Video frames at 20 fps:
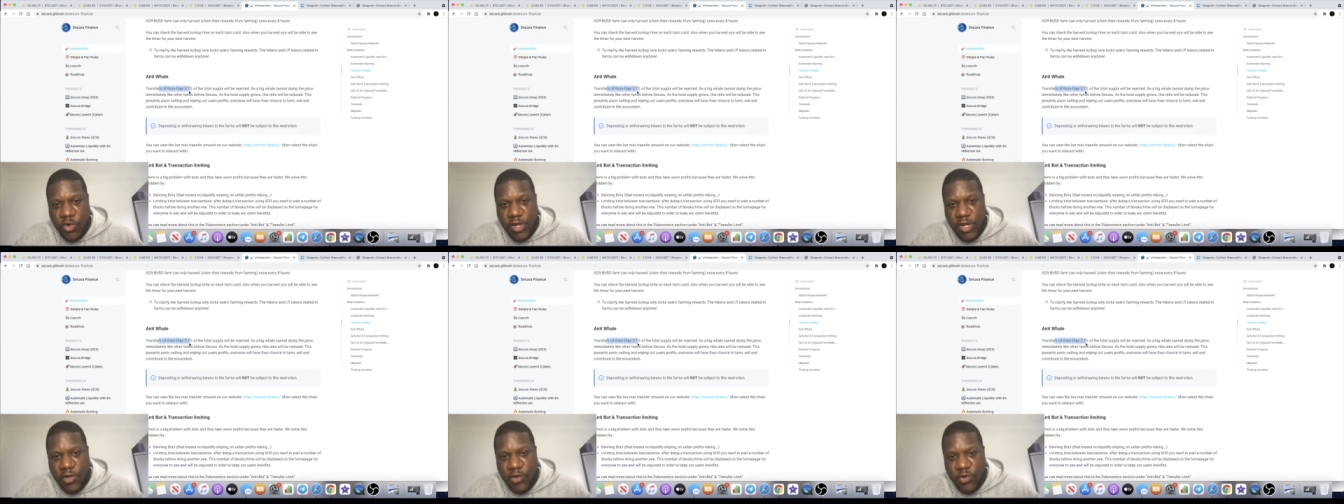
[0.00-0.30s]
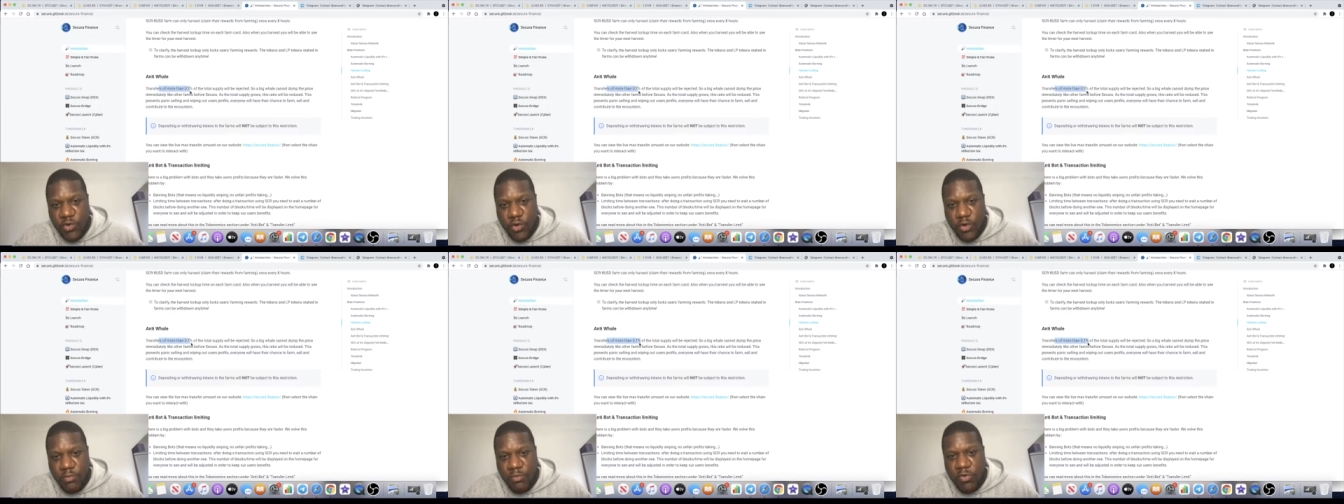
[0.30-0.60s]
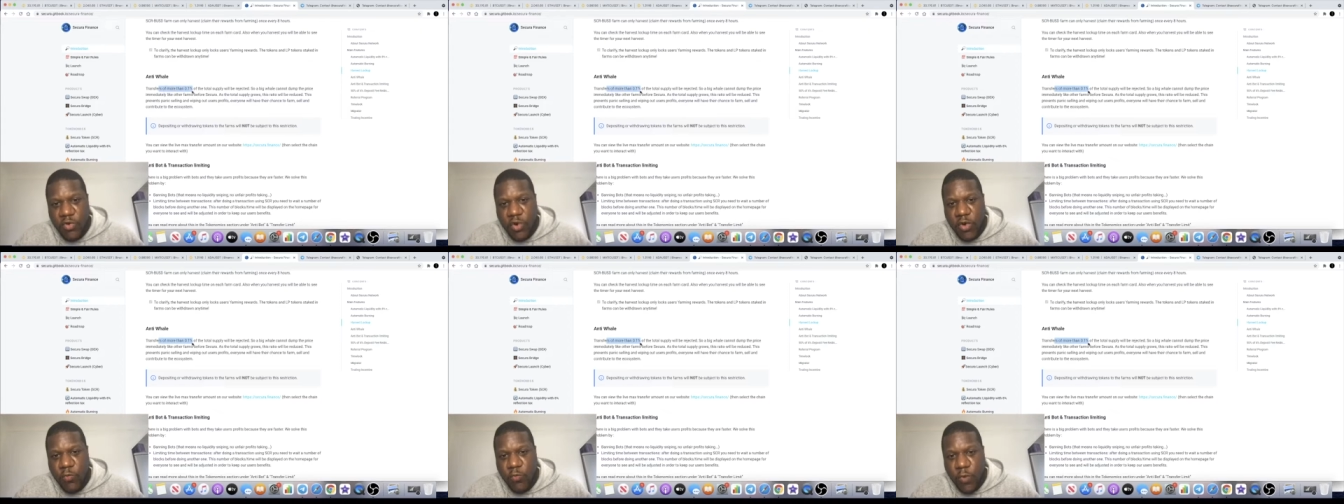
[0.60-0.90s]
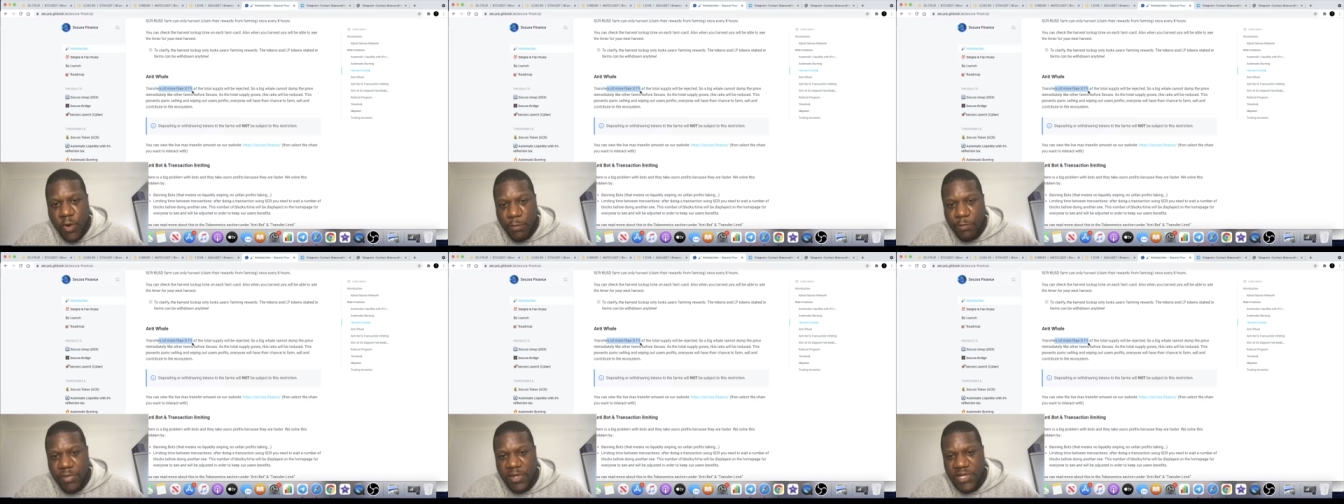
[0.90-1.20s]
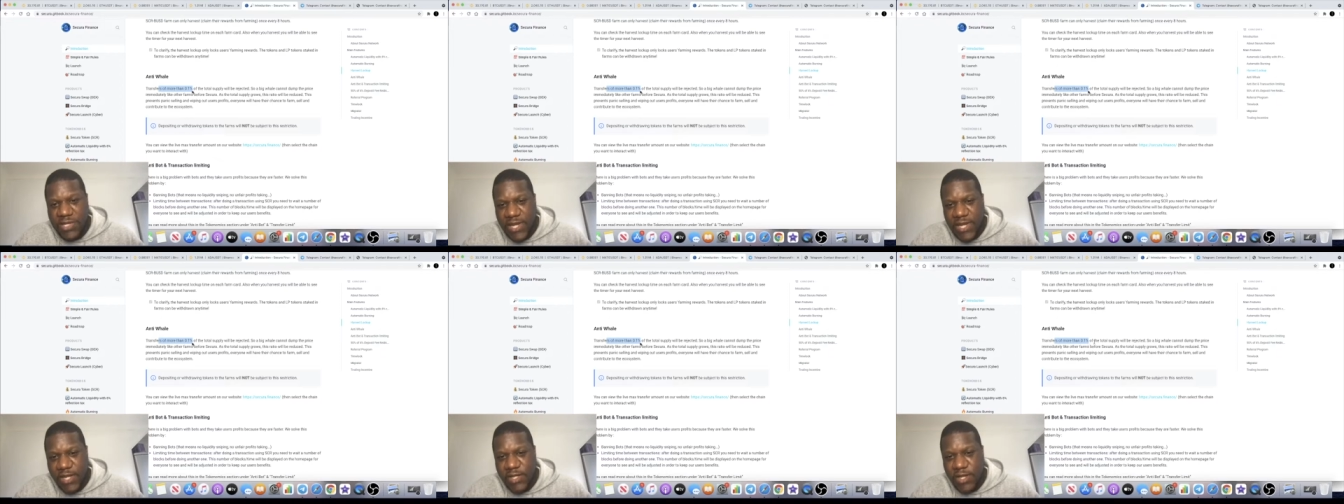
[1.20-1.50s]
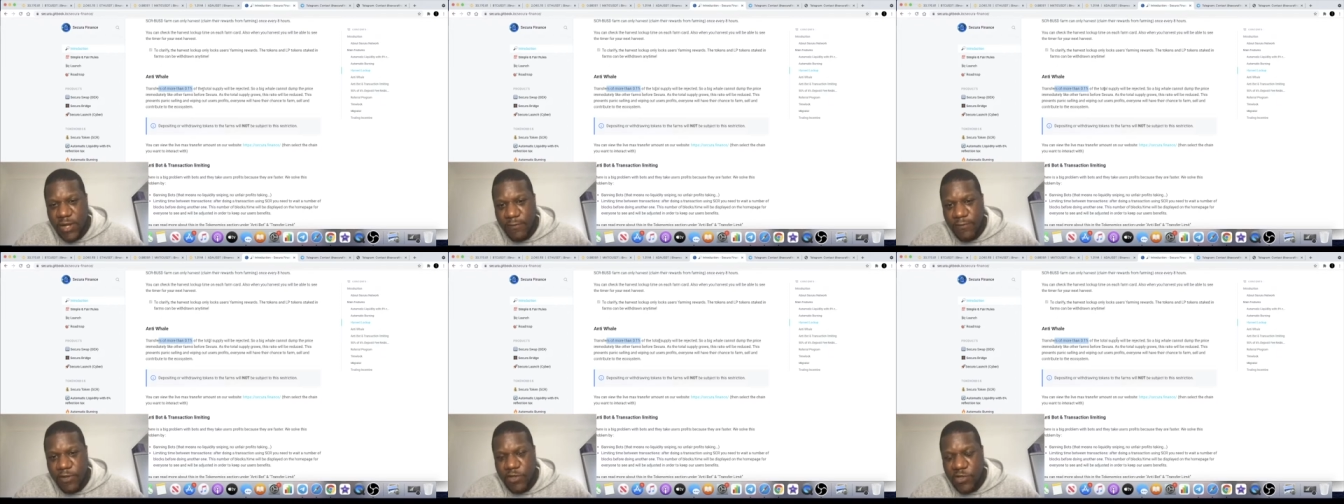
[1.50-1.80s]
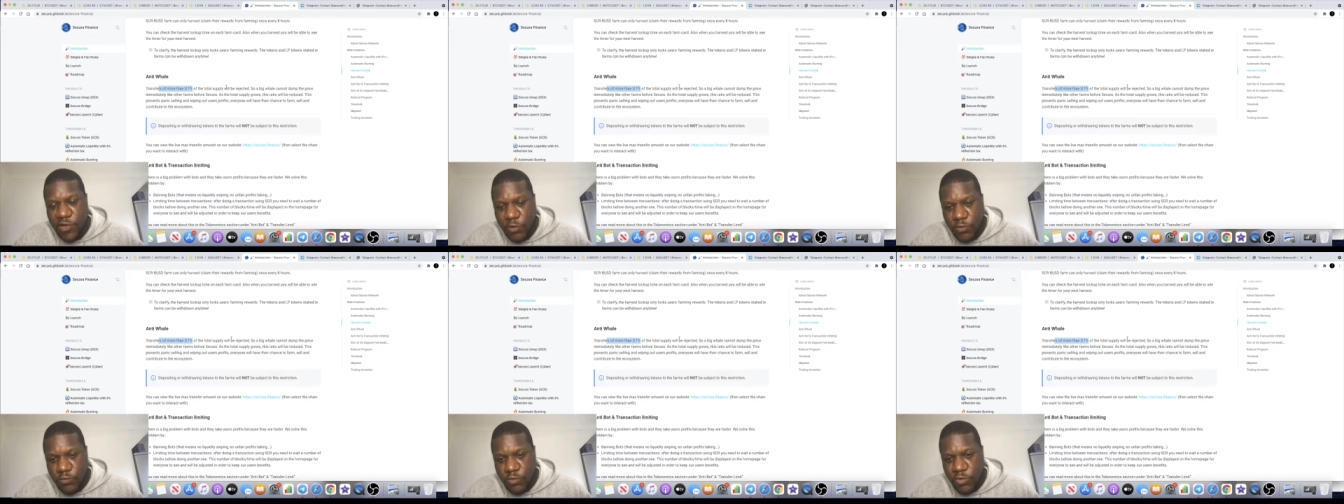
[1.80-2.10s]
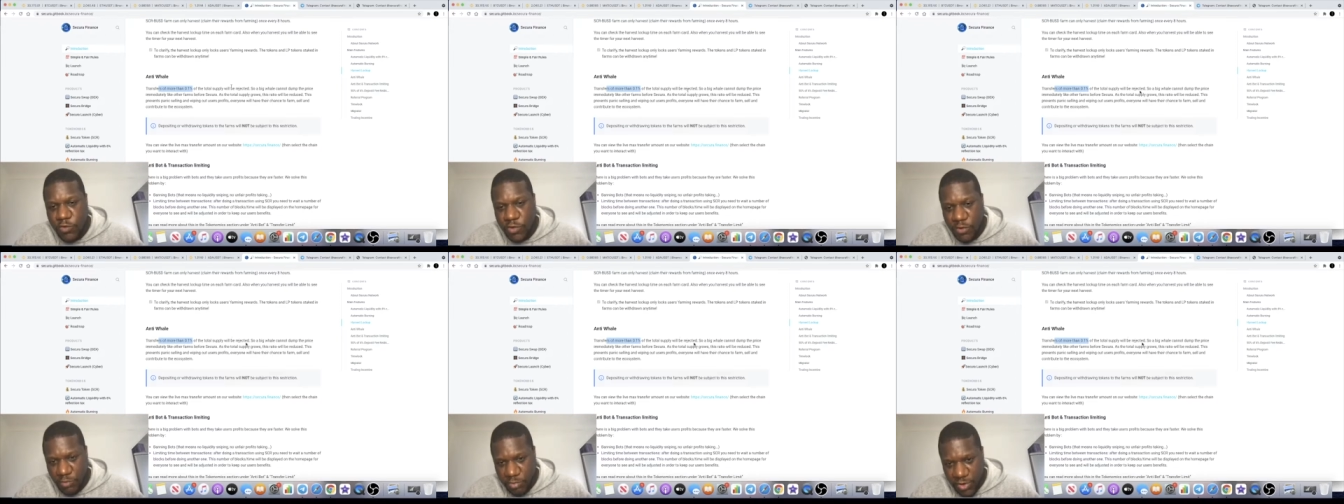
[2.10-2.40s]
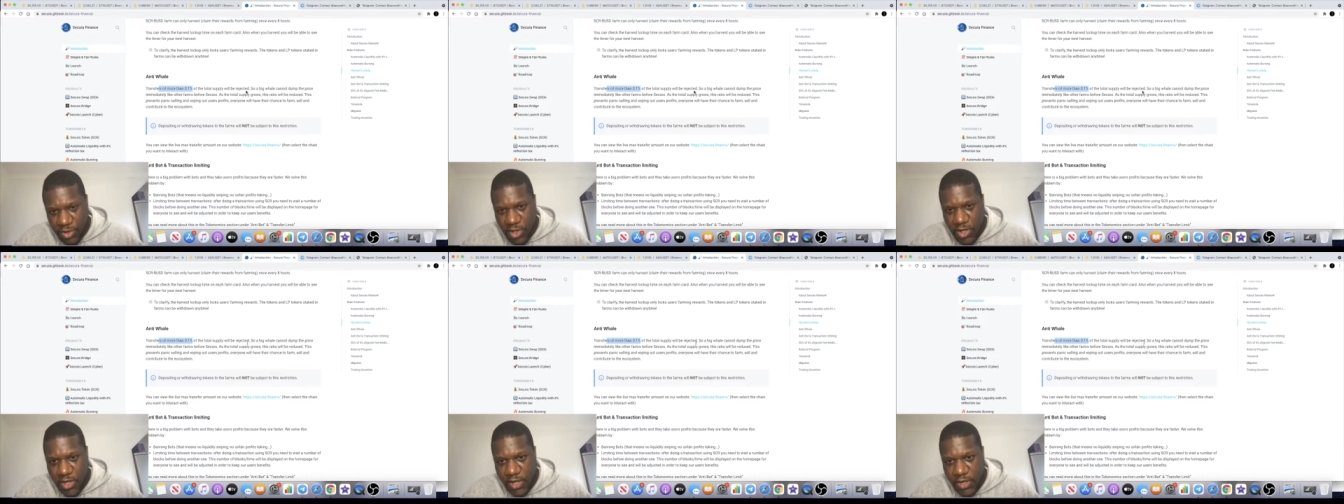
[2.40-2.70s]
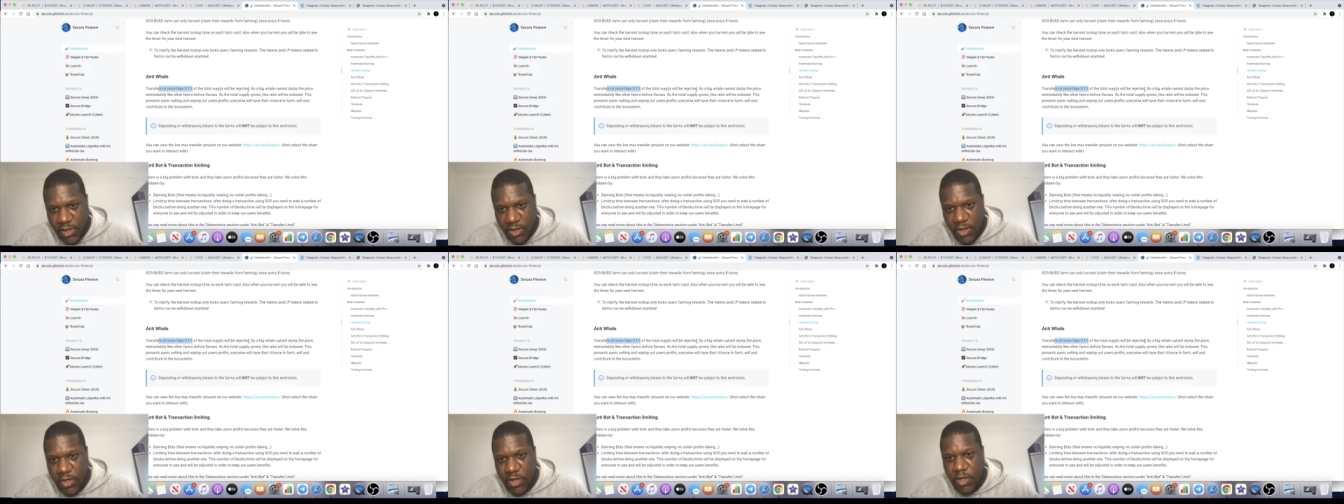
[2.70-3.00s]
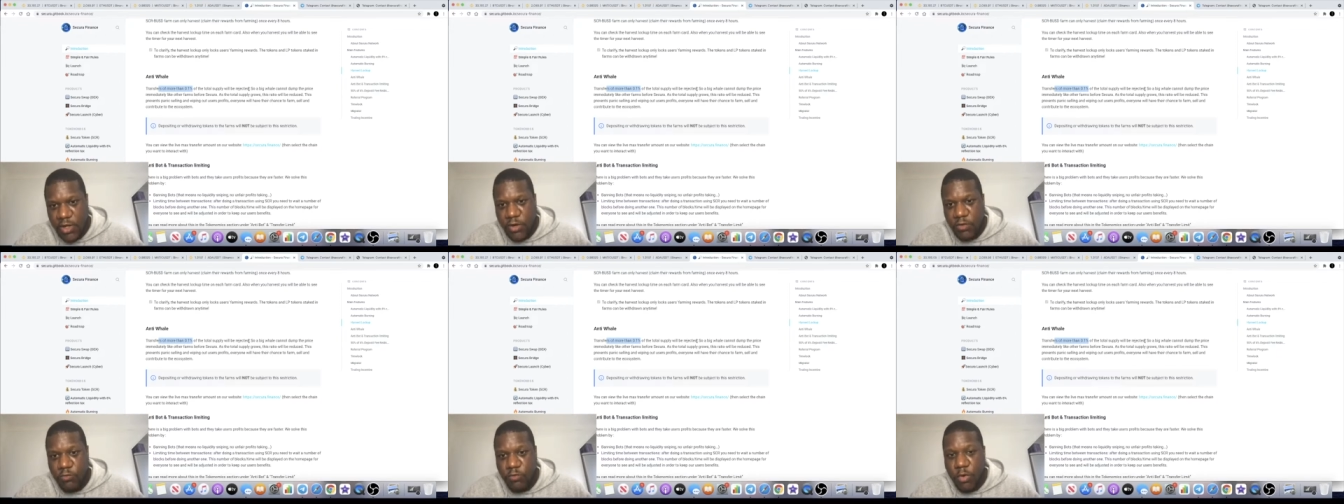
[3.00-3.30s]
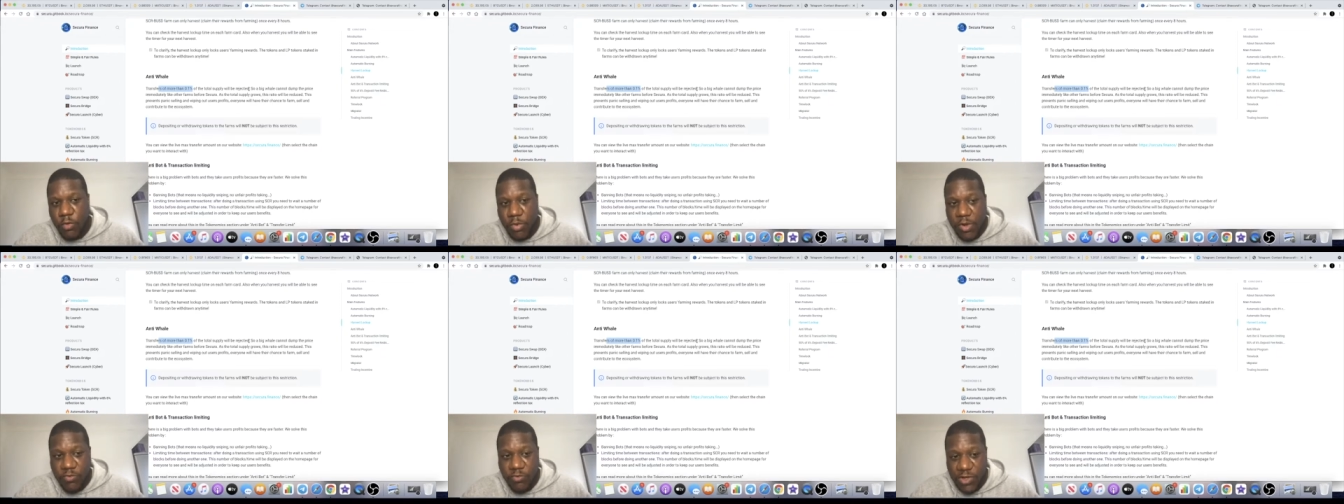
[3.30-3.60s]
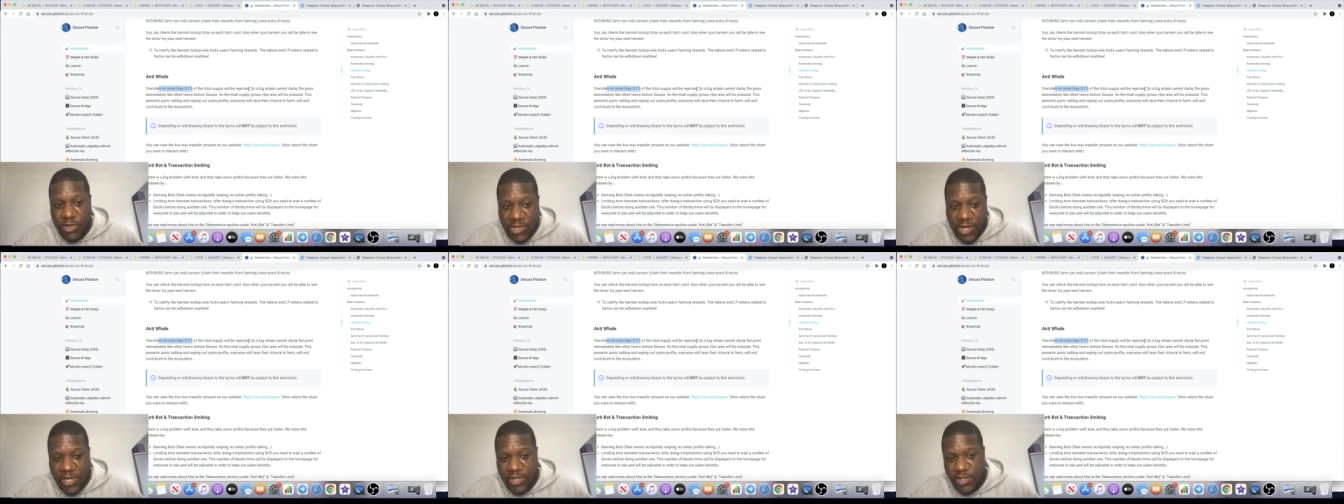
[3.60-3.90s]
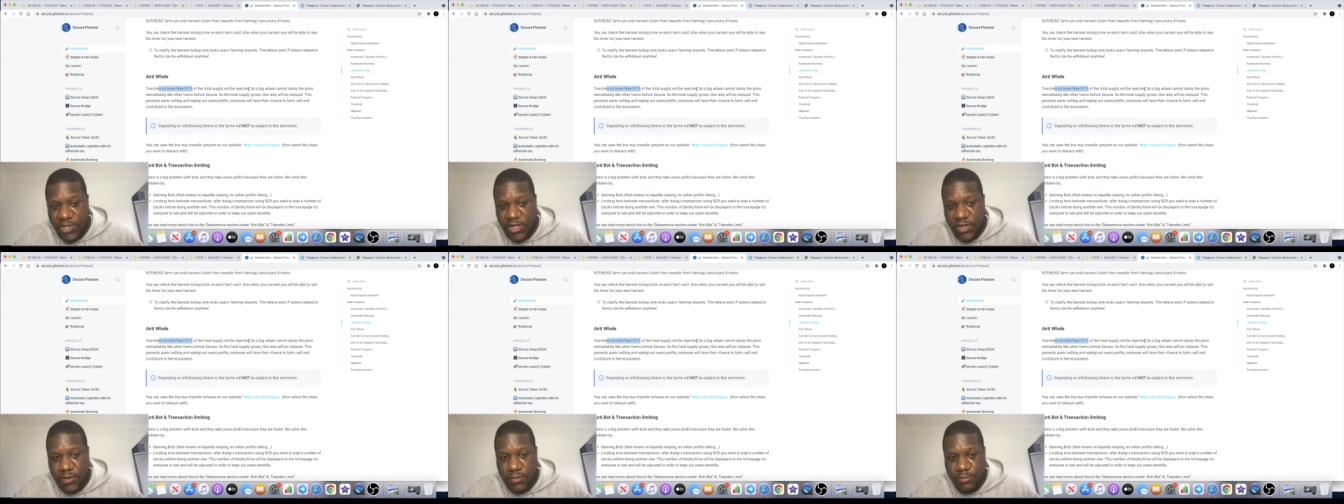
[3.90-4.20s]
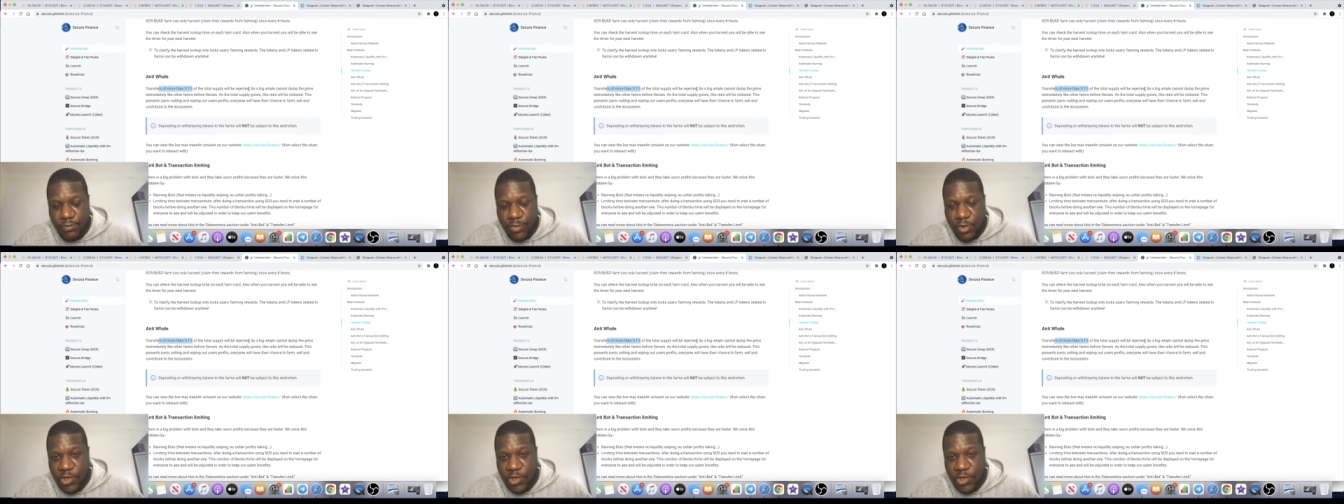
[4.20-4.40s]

than 0.1% of the total supply will be rejected.